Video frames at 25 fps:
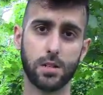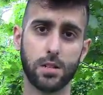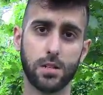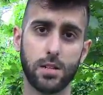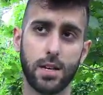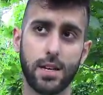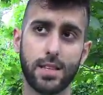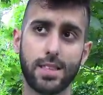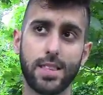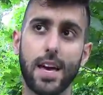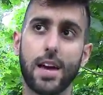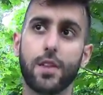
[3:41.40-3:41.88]

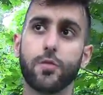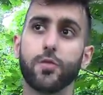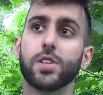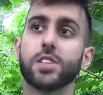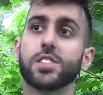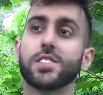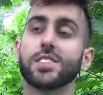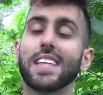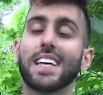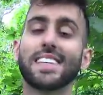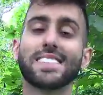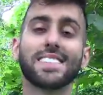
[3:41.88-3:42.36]
And that
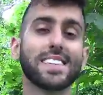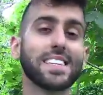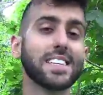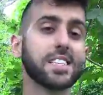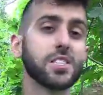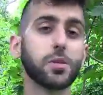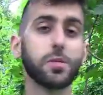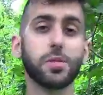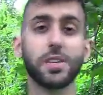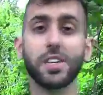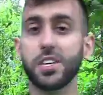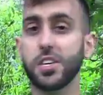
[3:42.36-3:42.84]
reason doesn't need
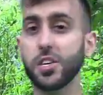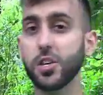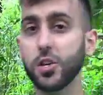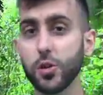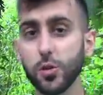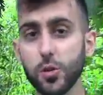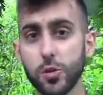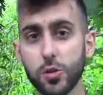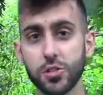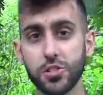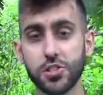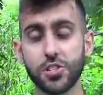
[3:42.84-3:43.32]
to be
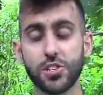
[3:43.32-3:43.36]
huge.